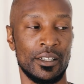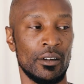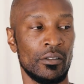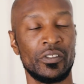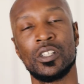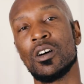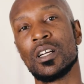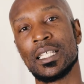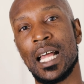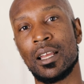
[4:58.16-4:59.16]
You know, if the
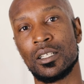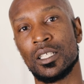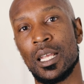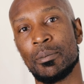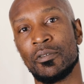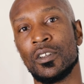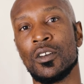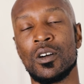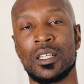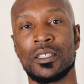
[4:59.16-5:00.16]
dog is out of shape, if the
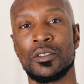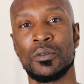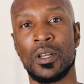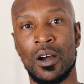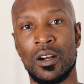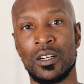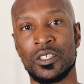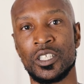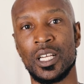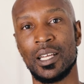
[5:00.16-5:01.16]
dog is too
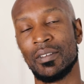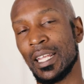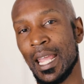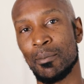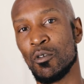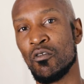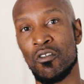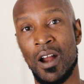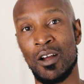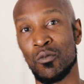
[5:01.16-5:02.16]
large, they can't move
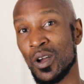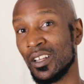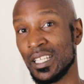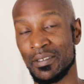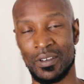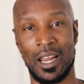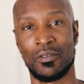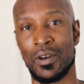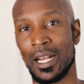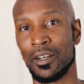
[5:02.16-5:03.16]
around well even on a
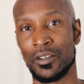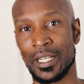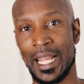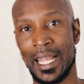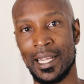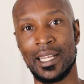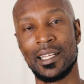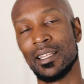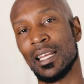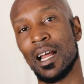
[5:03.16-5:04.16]
regular day,
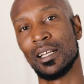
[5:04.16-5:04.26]
then